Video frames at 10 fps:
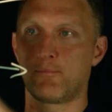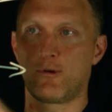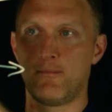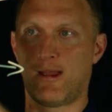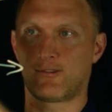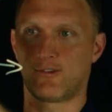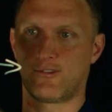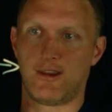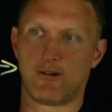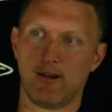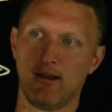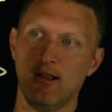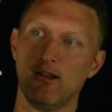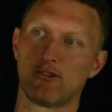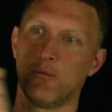the pre-master secret.
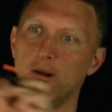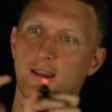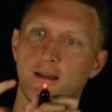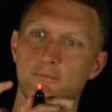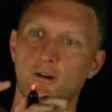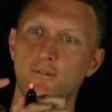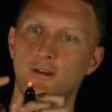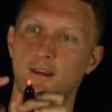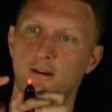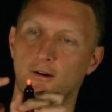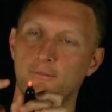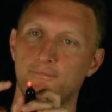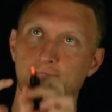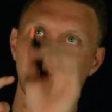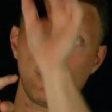So when it comes over here,
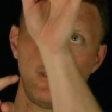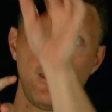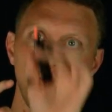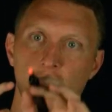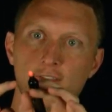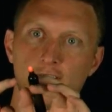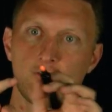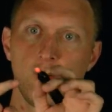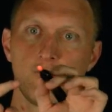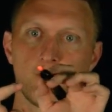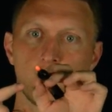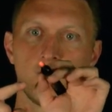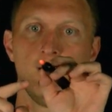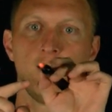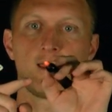then the server
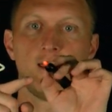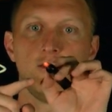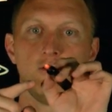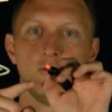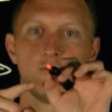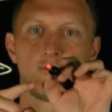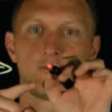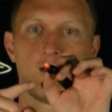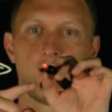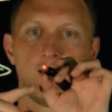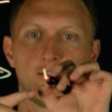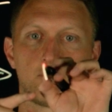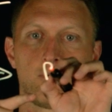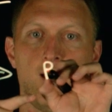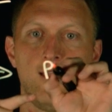can use uh, its
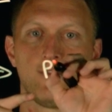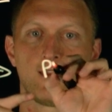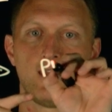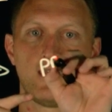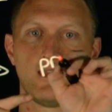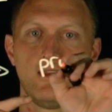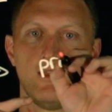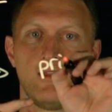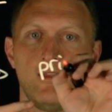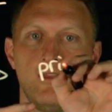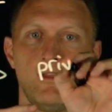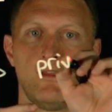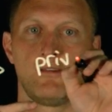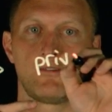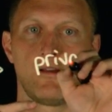private key.
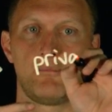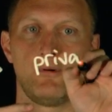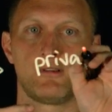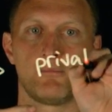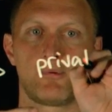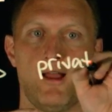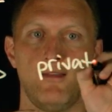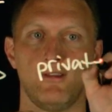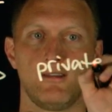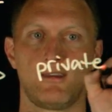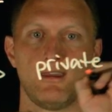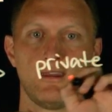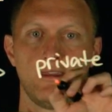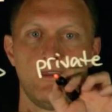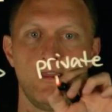So I'll put the private
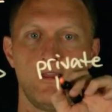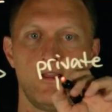key